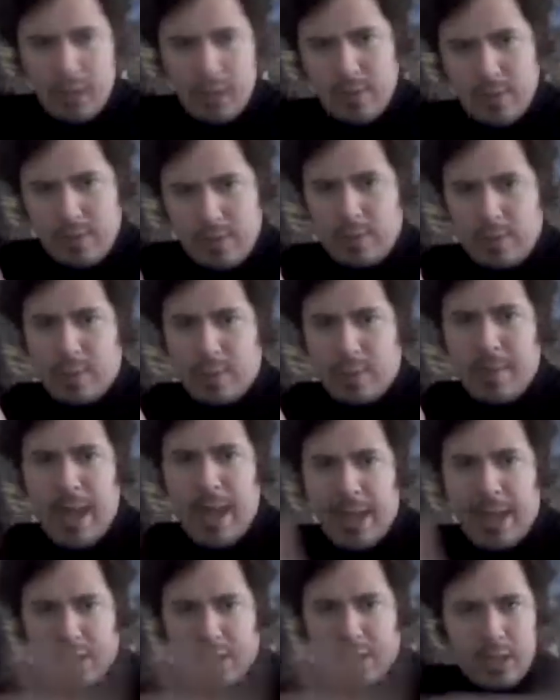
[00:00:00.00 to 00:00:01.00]
Niven's on the
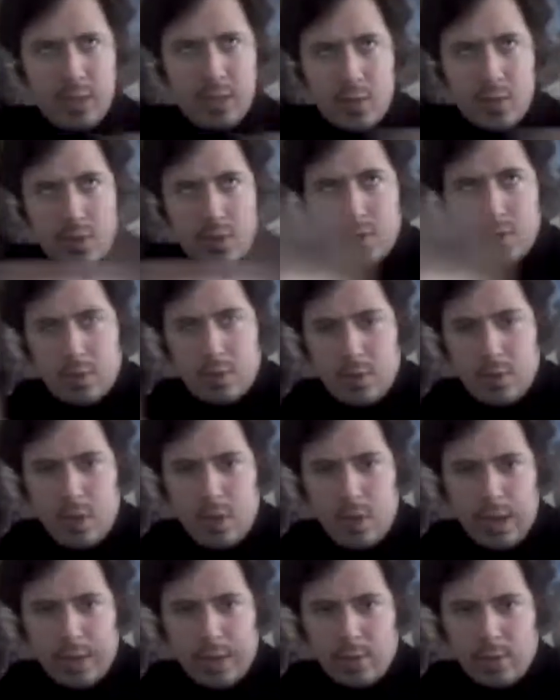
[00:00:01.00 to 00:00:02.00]
back. He's
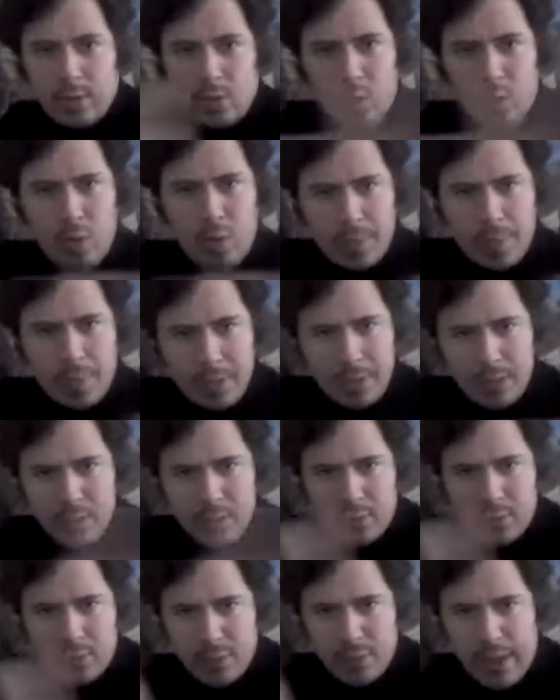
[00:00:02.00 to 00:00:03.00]
got the door open and
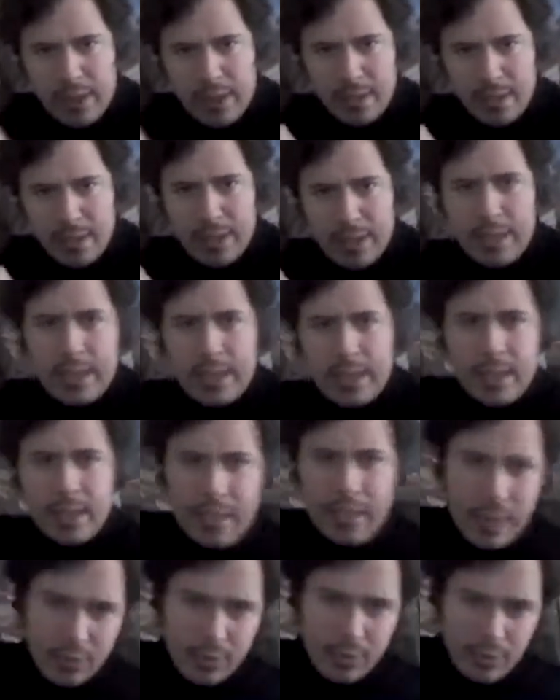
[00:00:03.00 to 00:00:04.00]
he's firing, and then
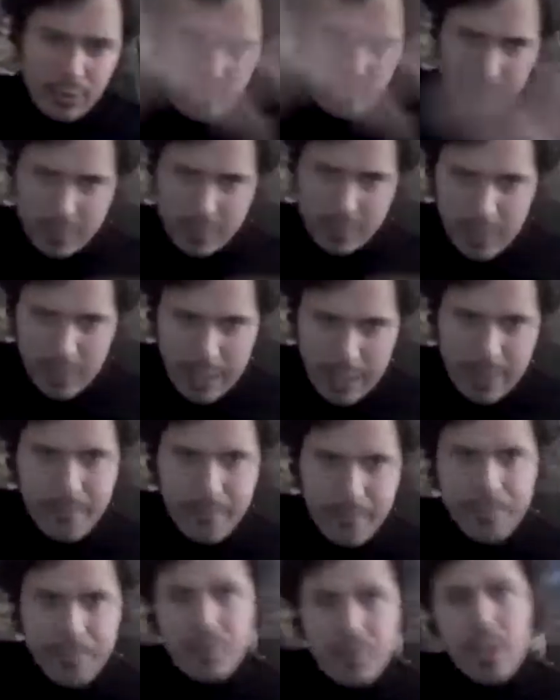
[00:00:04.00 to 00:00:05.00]
a guy jumps
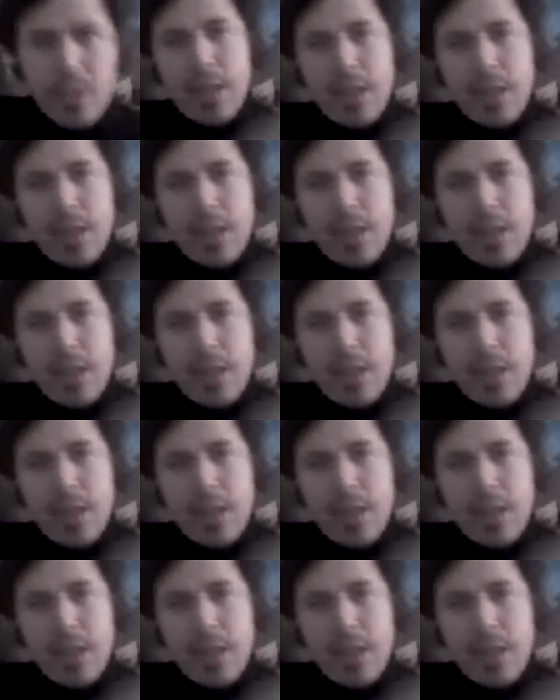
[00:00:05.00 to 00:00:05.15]
in,